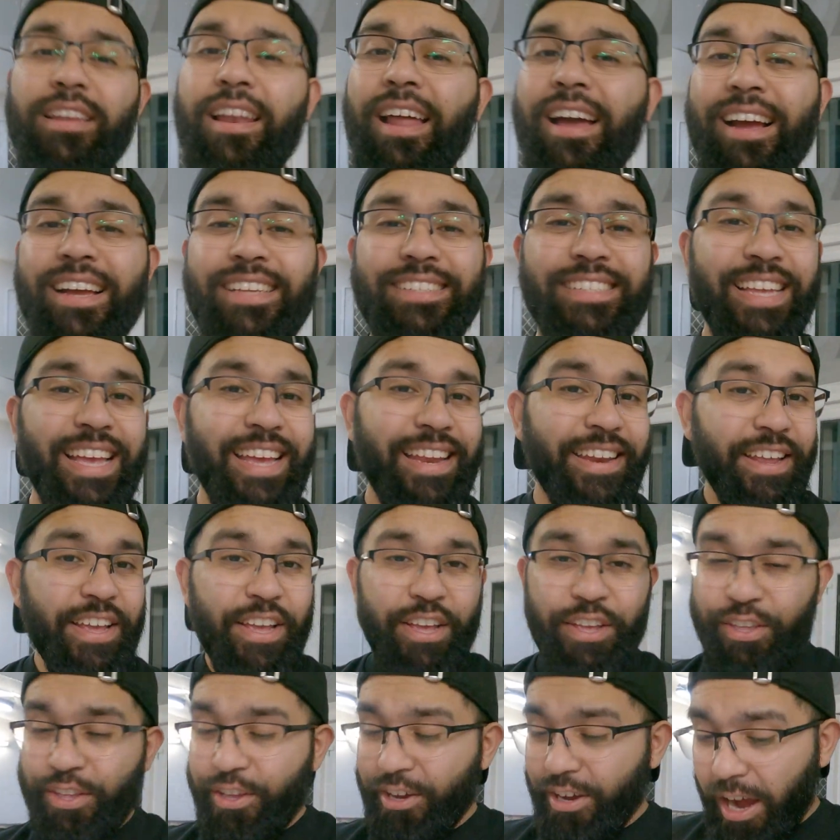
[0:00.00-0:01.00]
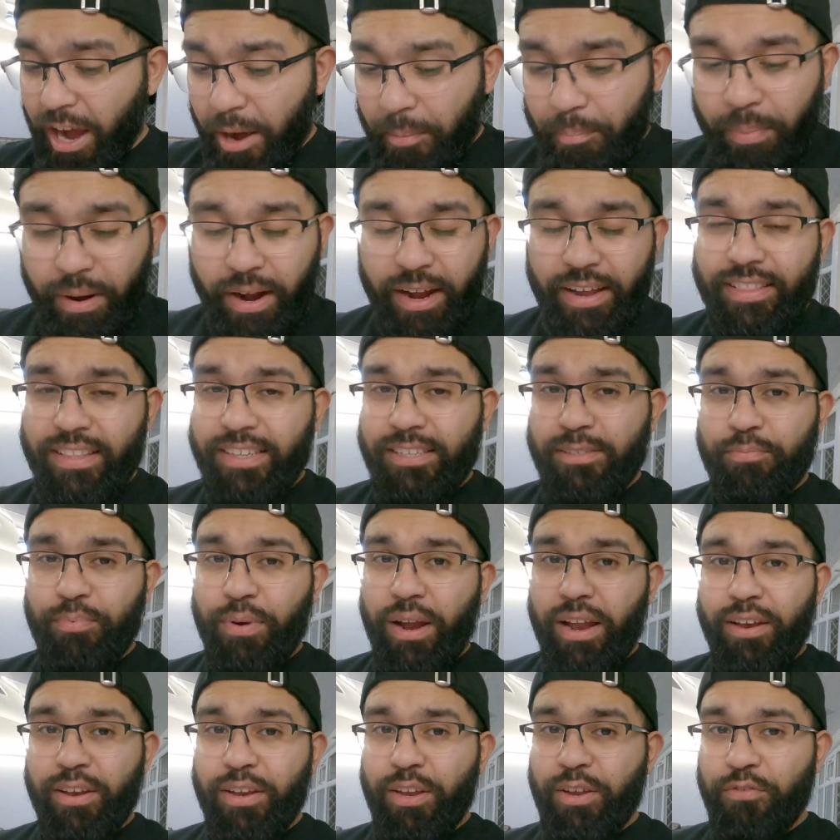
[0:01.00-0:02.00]
like I said, you can't buy this
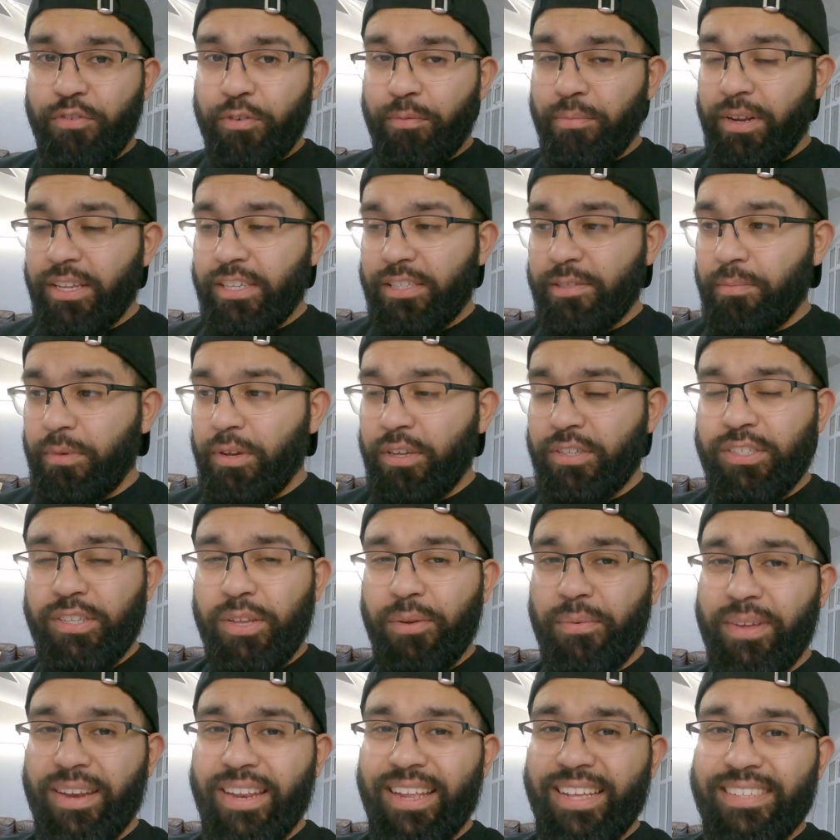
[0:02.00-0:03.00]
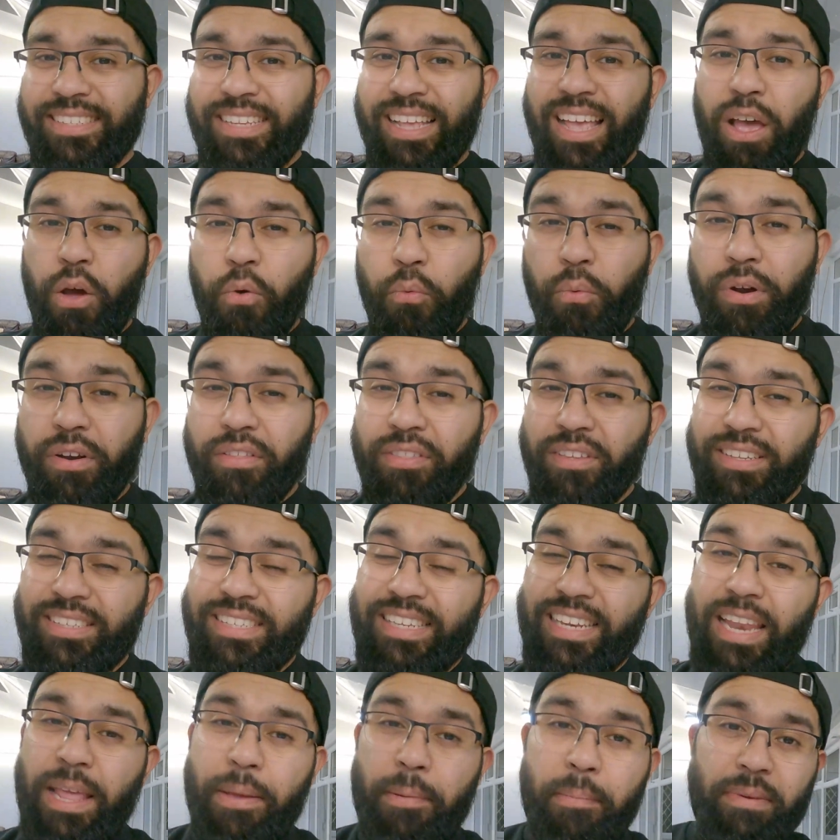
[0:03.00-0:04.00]
brand new from Nismo, so it is one of
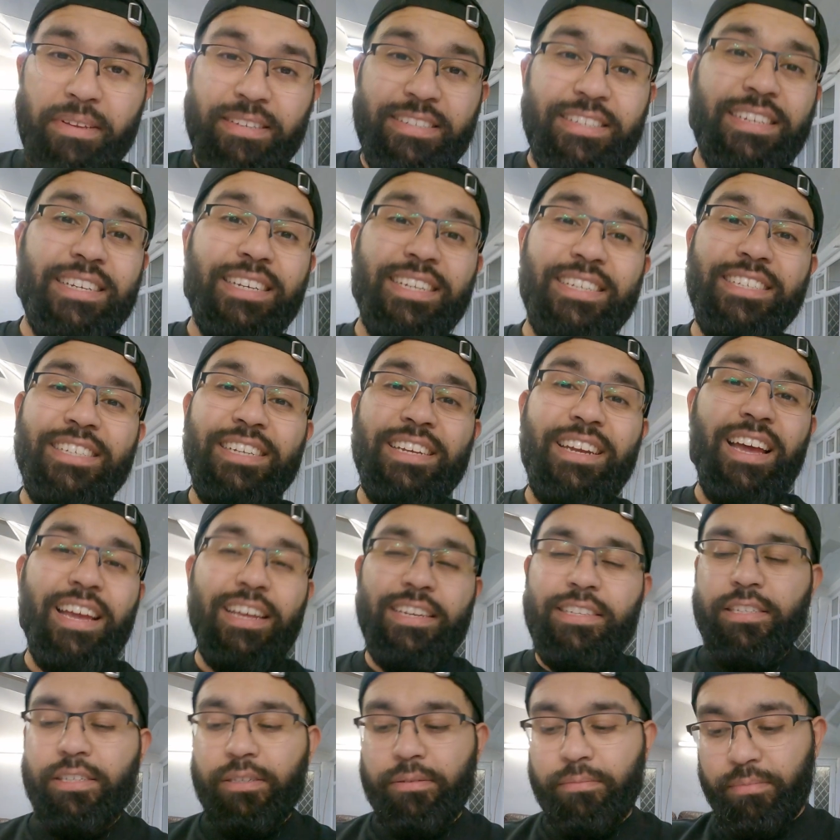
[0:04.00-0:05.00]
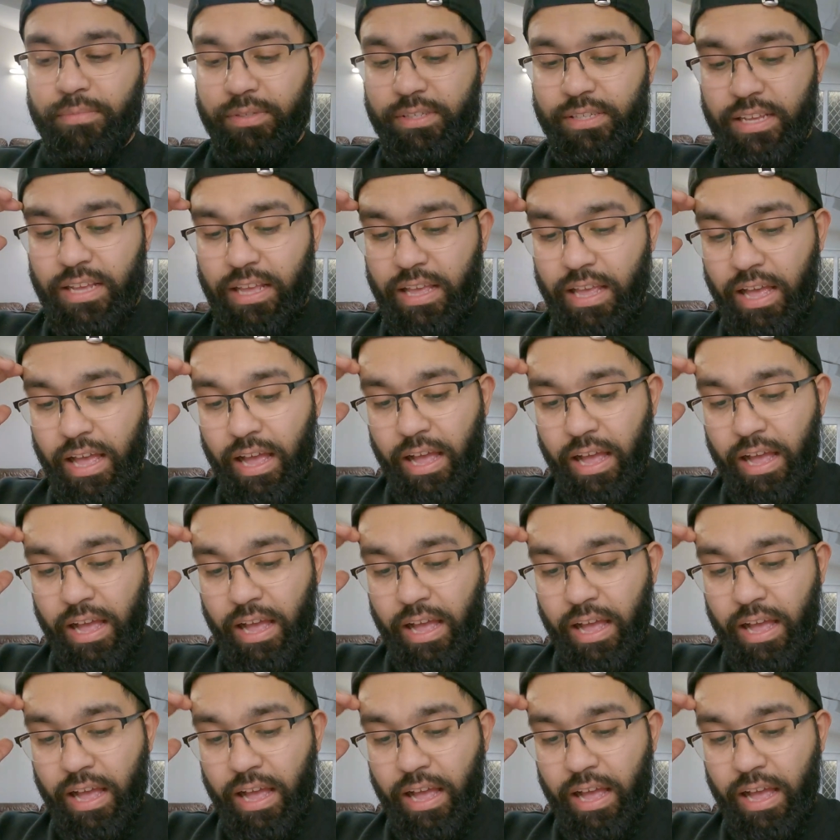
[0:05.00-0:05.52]
those limited edition items.